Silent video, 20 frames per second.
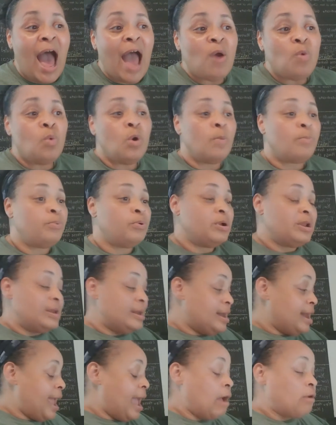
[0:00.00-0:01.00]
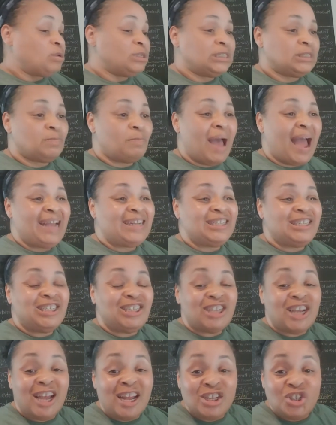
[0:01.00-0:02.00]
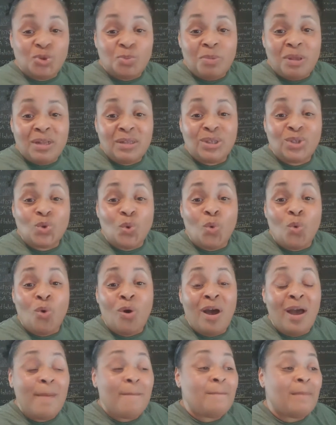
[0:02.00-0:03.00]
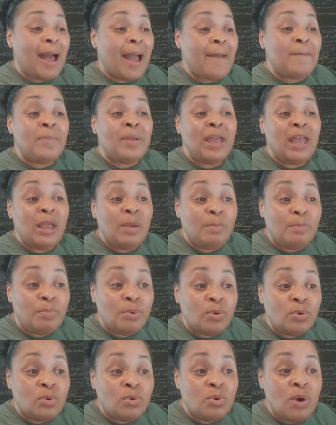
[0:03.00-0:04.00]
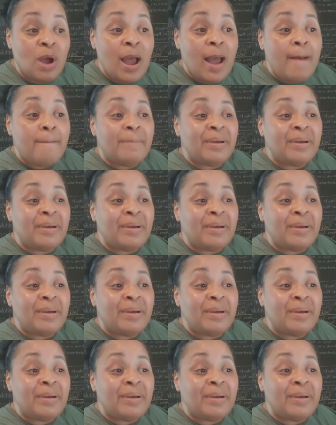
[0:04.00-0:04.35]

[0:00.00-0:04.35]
I will pronounce my judgments on my people